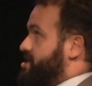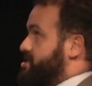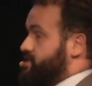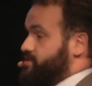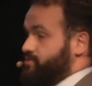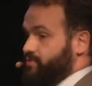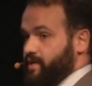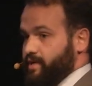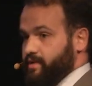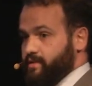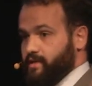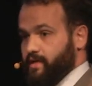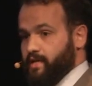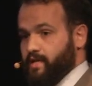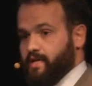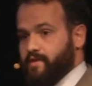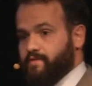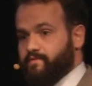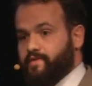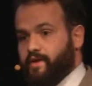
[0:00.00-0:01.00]
restaurant
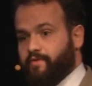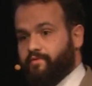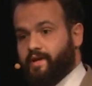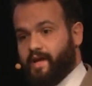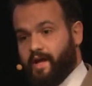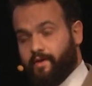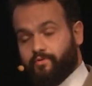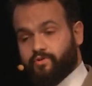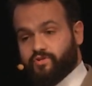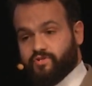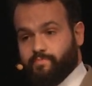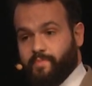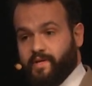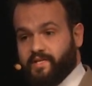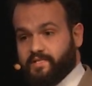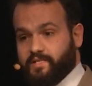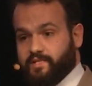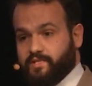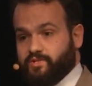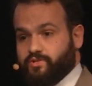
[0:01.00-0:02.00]
in very narrow
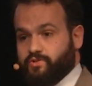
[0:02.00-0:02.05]
spaces.